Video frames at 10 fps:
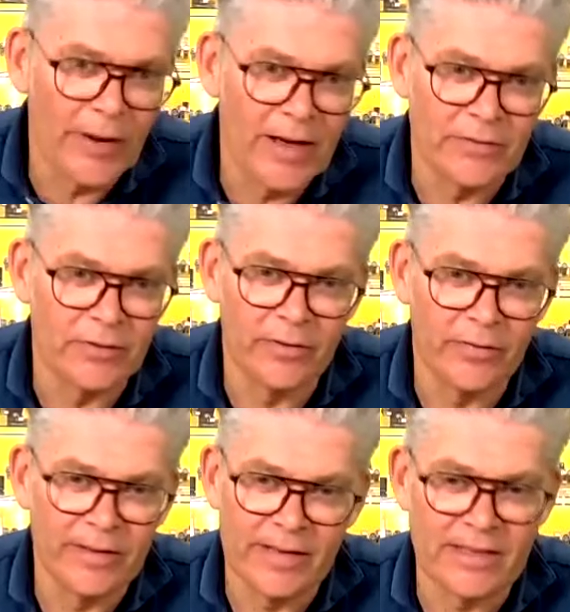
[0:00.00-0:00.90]
for a
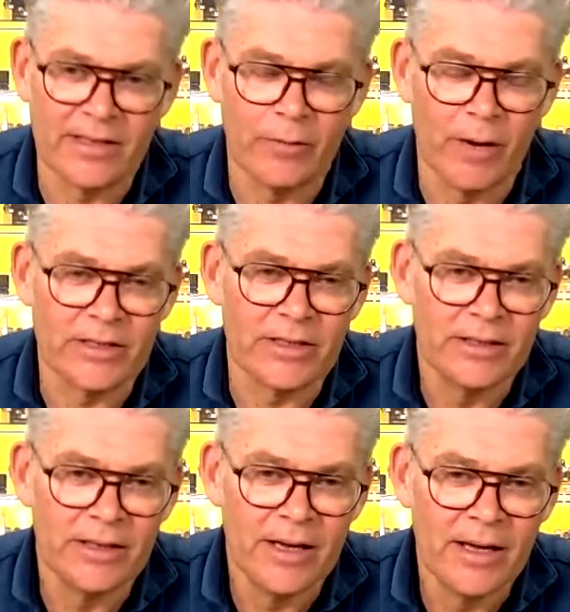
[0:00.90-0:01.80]
fantastic watch. Yeah.
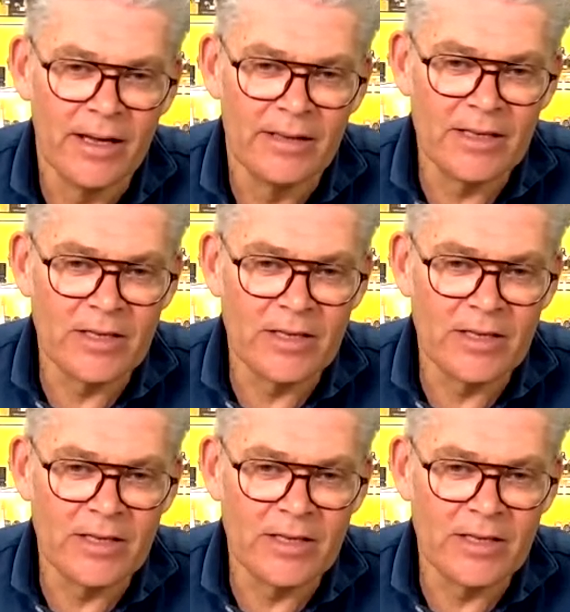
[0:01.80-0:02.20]
This is